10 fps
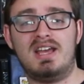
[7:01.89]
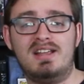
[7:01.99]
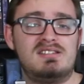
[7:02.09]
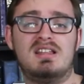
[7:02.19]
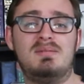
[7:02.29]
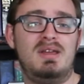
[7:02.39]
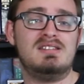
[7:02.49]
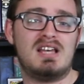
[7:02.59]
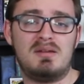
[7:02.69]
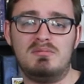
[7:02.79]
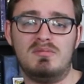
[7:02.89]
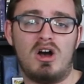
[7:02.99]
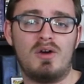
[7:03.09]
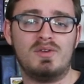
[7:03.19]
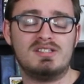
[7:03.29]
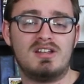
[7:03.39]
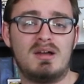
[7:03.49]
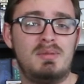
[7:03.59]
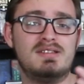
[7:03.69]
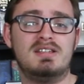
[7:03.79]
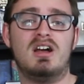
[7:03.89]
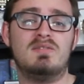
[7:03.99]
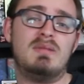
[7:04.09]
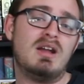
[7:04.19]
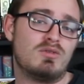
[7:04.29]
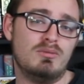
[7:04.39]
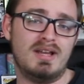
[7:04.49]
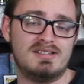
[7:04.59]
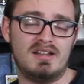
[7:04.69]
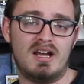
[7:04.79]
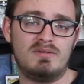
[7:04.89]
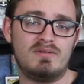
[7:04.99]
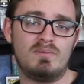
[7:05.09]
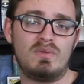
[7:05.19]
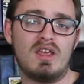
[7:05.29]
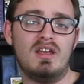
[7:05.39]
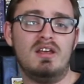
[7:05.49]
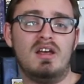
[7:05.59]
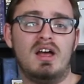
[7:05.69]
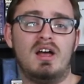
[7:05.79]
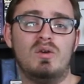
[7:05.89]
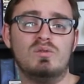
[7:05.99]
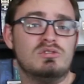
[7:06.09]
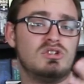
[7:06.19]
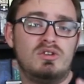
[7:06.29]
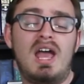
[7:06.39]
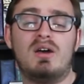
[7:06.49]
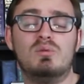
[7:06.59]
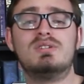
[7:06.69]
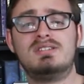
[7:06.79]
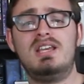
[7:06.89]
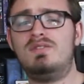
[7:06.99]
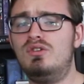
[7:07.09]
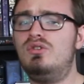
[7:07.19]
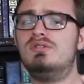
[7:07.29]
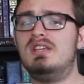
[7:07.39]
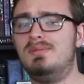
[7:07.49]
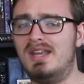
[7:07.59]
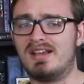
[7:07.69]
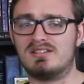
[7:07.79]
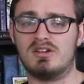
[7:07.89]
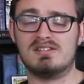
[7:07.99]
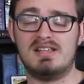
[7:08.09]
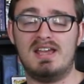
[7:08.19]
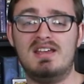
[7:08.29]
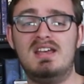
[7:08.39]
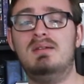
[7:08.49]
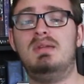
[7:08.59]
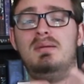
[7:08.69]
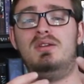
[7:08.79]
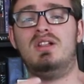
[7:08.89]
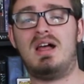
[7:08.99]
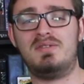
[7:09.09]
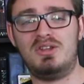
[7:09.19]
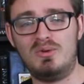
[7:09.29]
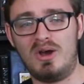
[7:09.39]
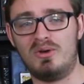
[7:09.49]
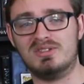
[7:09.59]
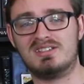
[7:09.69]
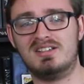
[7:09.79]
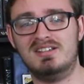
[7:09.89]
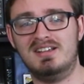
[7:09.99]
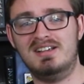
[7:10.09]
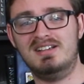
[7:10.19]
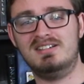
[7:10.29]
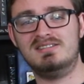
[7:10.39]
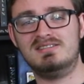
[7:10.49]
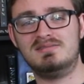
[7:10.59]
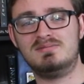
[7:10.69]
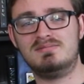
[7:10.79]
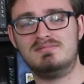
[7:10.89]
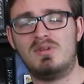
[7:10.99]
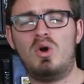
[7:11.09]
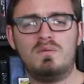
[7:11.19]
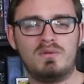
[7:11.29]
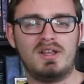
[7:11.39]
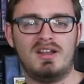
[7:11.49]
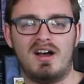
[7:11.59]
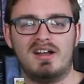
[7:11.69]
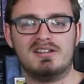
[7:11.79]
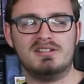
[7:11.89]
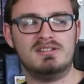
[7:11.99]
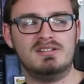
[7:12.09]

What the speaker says: yet, so that means I'm obviously not pissing off my roommates enough. So yeah, we'll see if you do see me next Thursday. Maybe you'll have a new host. Hopefully not.